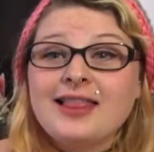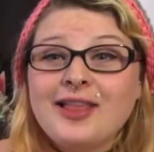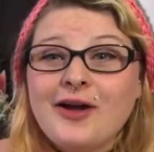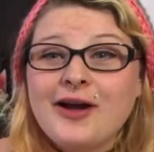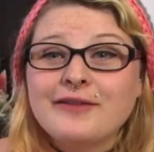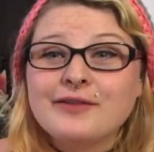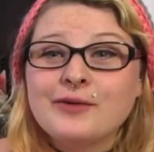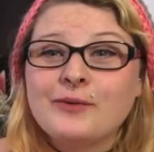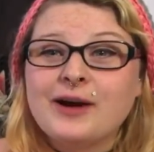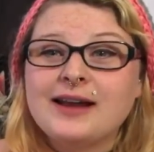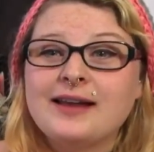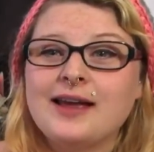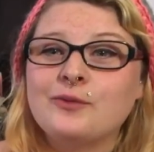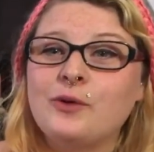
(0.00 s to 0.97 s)
Hello
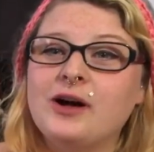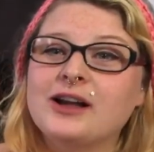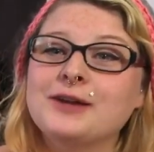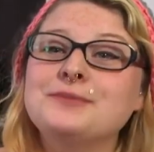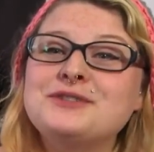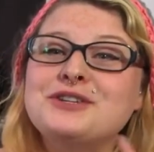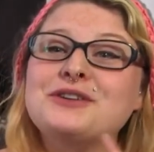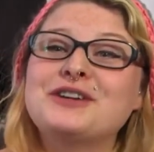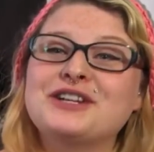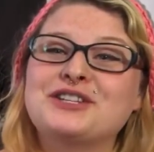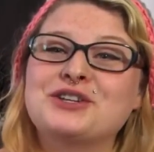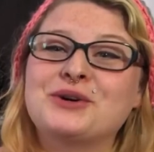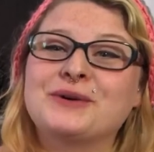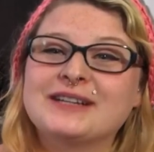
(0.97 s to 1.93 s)
everyone and welcome to
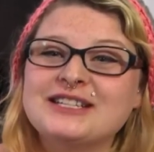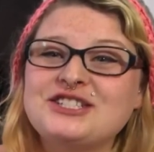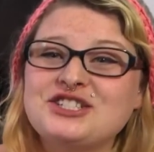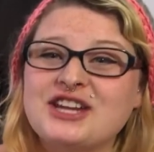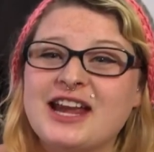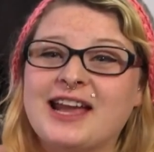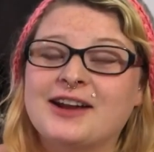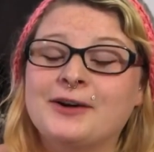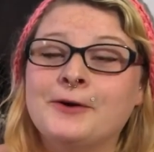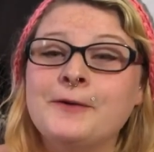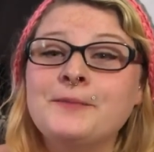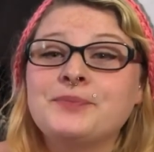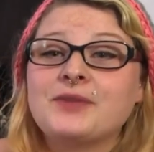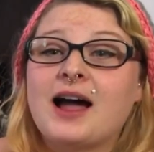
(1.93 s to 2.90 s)
Katora's
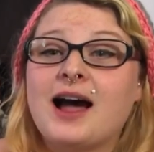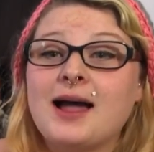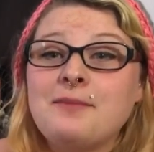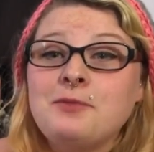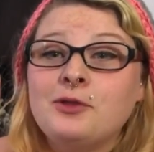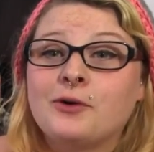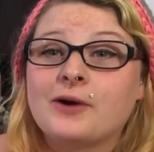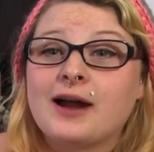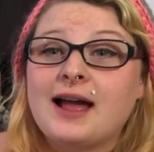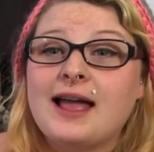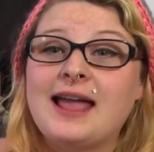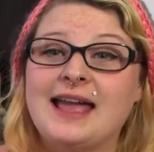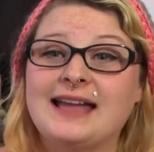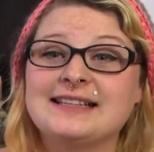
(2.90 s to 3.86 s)
channel. I'm
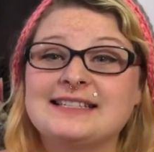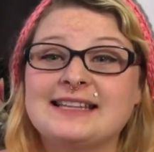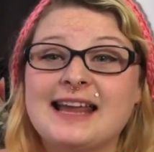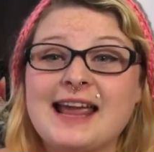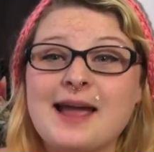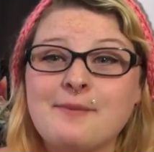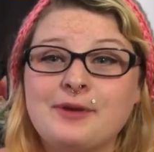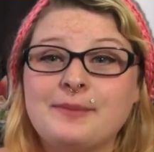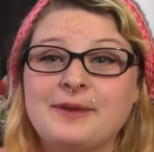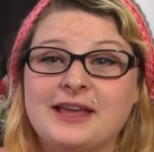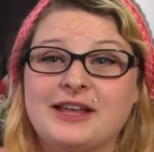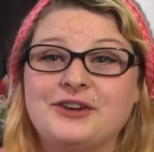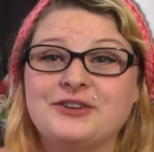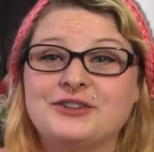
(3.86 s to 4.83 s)
Laura and today I'm going to
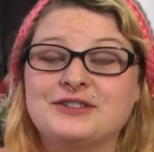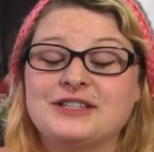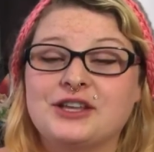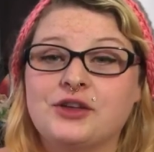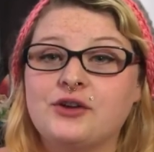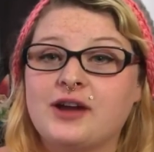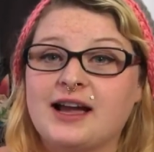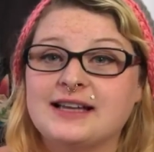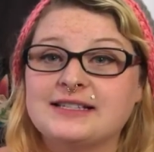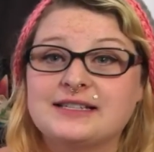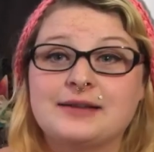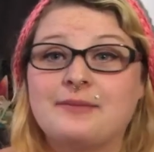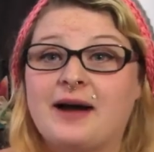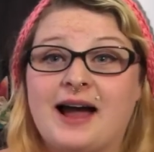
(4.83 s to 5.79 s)
be introducing you
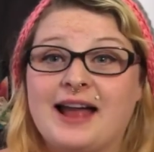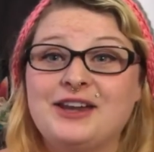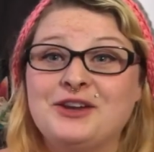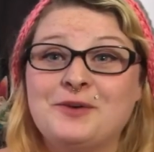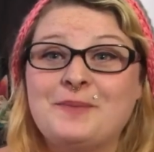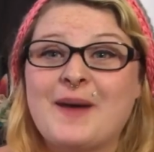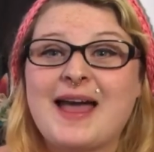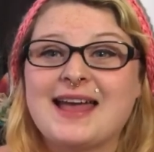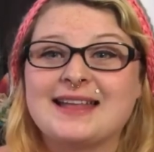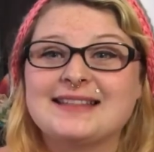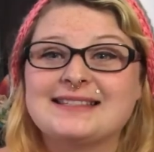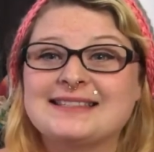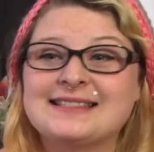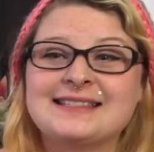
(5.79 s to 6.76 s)
guys to my new
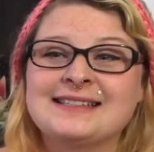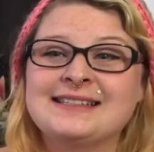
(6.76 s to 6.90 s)
pets.